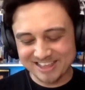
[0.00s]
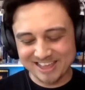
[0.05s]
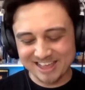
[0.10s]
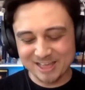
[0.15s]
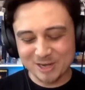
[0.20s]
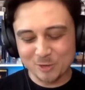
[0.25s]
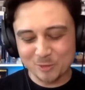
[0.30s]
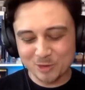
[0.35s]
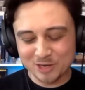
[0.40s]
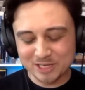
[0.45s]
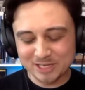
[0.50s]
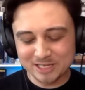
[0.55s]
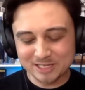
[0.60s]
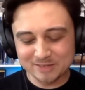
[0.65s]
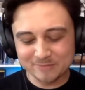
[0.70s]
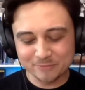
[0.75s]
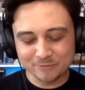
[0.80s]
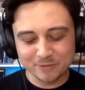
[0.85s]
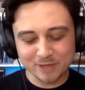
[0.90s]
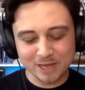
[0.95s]
I don't want to
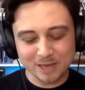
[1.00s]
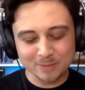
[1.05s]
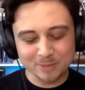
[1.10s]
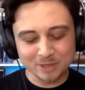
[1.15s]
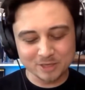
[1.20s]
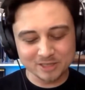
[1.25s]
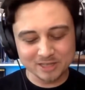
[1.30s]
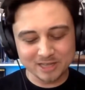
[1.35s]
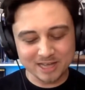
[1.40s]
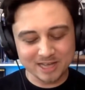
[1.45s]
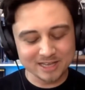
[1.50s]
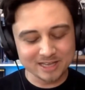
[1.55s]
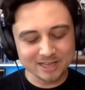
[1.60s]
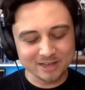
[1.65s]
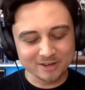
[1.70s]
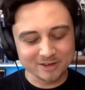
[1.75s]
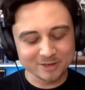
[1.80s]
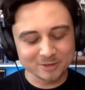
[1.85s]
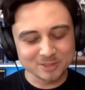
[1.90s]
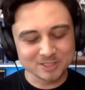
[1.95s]
get flamed on the
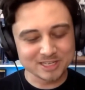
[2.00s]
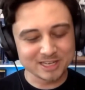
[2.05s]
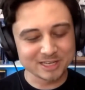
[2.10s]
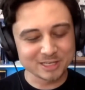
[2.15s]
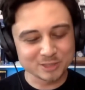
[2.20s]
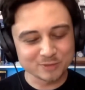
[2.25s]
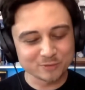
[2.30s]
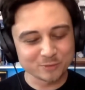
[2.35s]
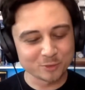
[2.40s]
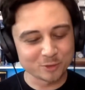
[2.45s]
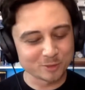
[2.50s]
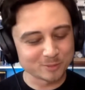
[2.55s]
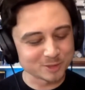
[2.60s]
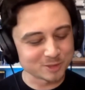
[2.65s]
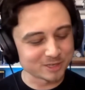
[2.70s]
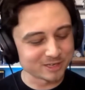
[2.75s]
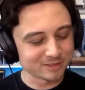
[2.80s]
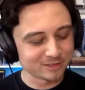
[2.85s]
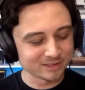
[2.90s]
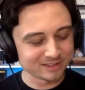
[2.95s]
audio science forums or
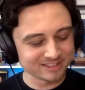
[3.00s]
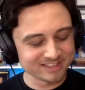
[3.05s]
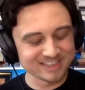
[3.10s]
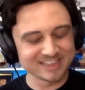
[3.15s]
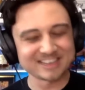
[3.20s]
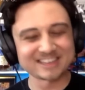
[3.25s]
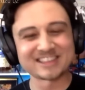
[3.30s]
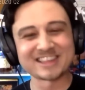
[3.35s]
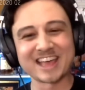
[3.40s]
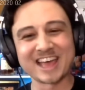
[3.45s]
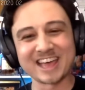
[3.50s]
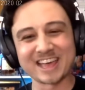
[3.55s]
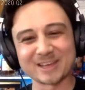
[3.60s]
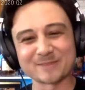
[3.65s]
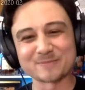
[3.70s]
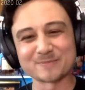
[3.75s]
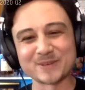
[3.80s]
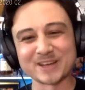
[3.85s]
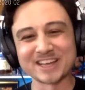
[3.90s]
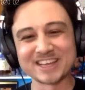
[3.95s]
anything like
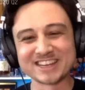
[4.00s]
that.